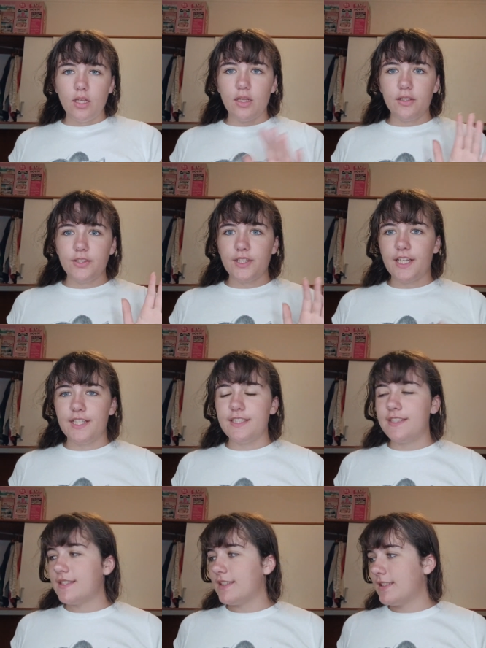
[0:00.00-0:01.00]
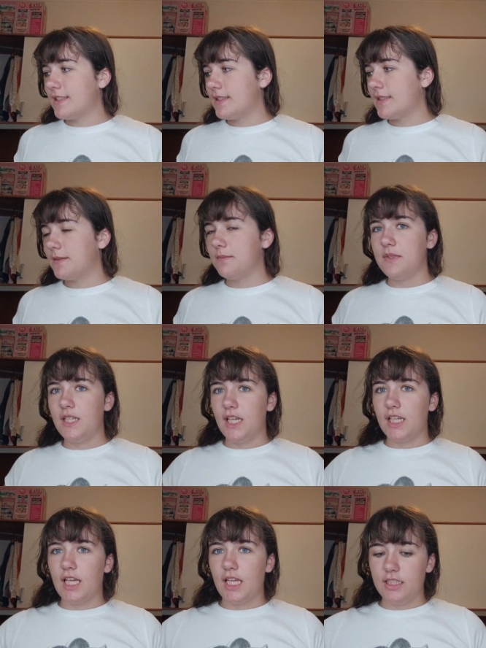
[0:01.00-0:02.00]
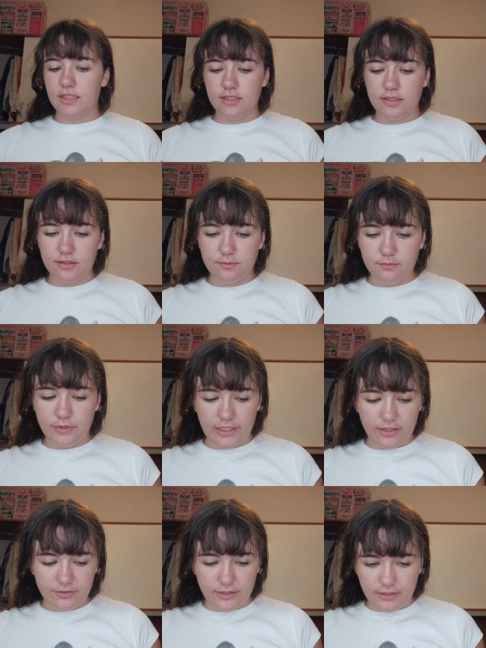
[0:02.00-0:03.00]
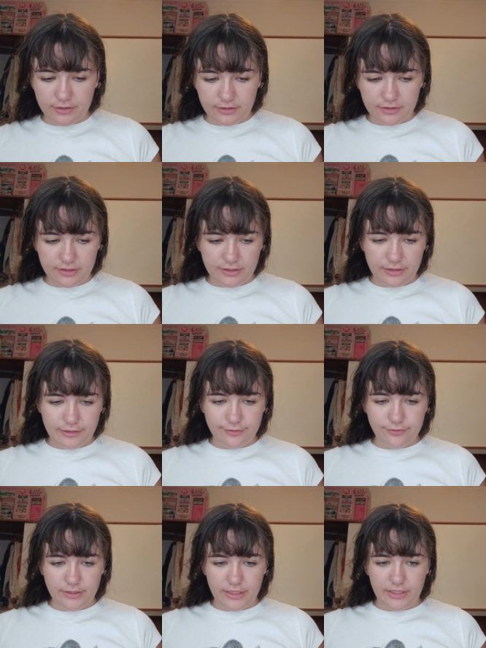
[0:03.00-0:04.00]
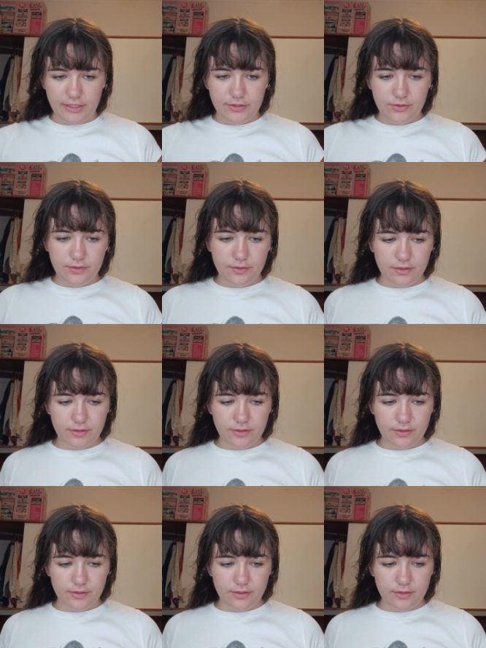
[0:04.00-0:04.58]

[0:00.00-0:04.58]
Hello guys, it's me again, back with another video.